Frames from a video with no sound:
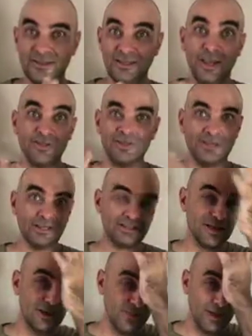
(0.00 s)
And the other things
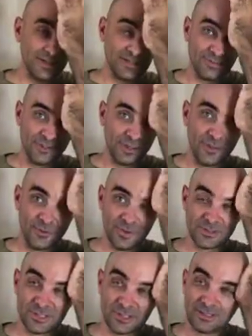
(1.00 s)
that I've had, some of the other
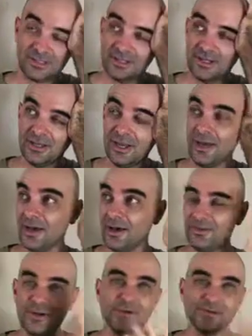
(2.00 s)
websites,
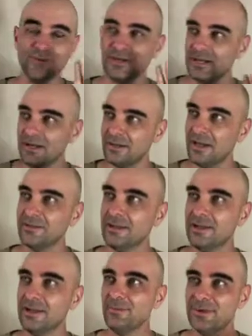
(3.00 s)
but anyways, won't get into that.
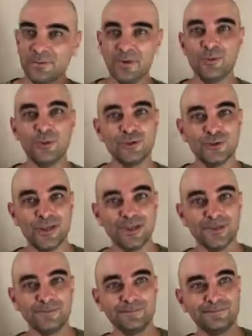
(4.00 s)
But the people who drink
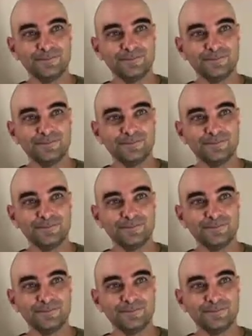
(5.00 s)
it,